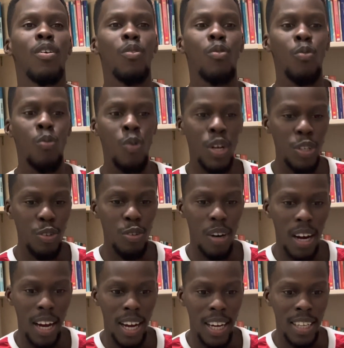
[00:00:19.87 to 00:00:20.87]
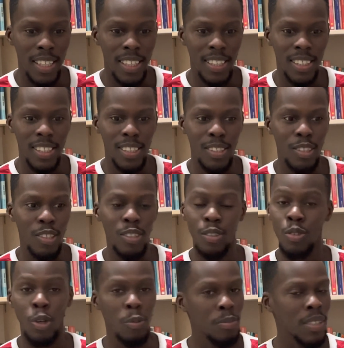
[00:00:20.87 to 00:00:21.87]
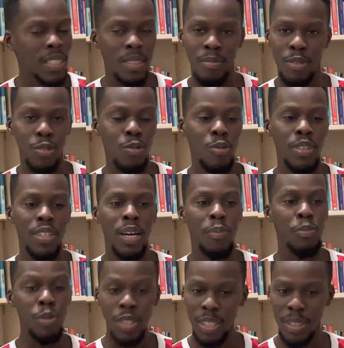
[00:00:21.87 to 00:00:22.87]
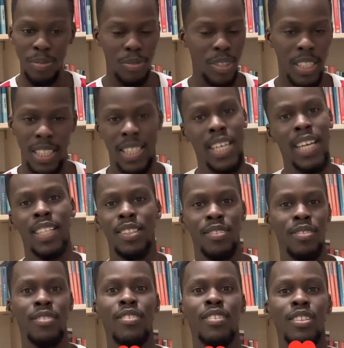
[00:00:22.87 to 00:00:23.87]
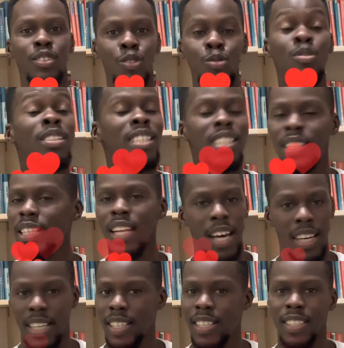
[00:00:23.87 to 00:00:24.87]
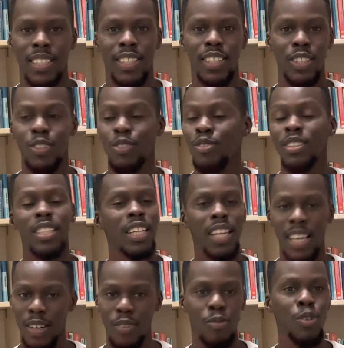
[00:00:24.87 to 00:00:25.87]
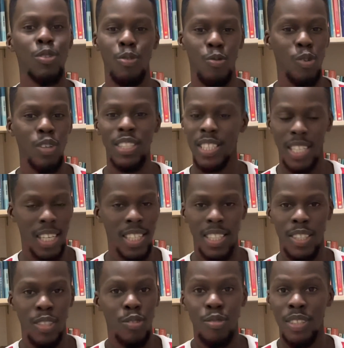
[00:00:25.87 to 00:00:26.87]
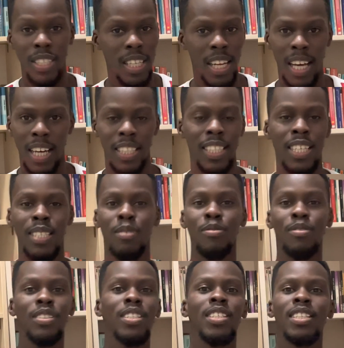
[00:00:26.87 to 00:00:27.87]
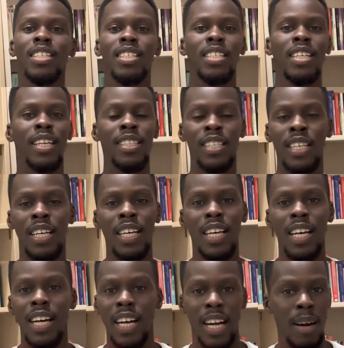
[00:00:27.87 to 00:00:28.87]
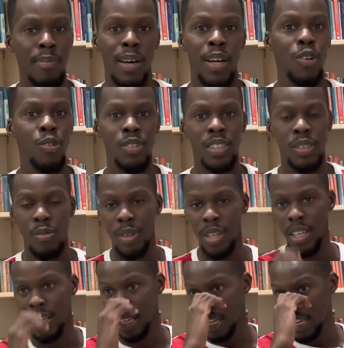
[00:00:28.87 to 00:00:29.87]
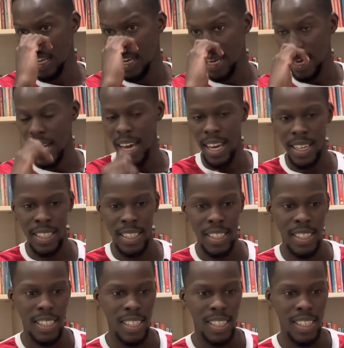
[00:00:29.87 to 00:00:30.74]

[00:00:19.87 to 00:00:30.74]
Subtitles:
when you are top teams, when you are pushing for the title, you need luck. You need luck. When you want success, you need luck. There are some of these things that come along the way. And